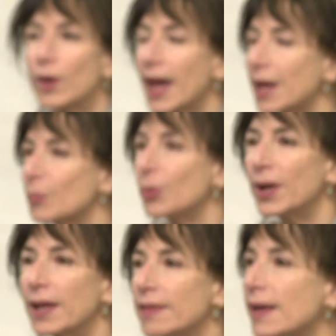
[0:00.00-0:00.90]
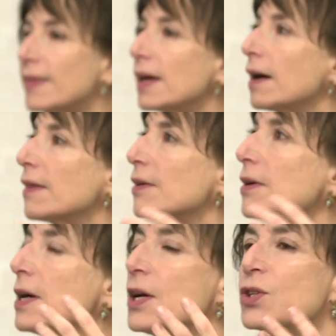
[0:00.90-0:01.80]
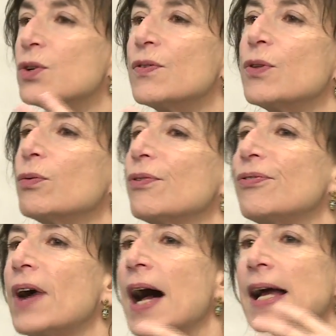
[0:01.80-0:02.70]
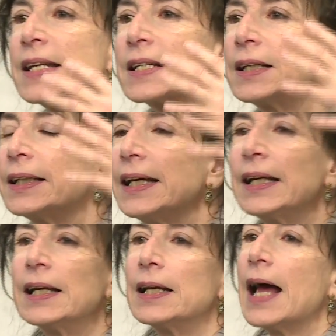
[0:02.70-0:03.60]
can't breathe, and the other sort of the refined, clean,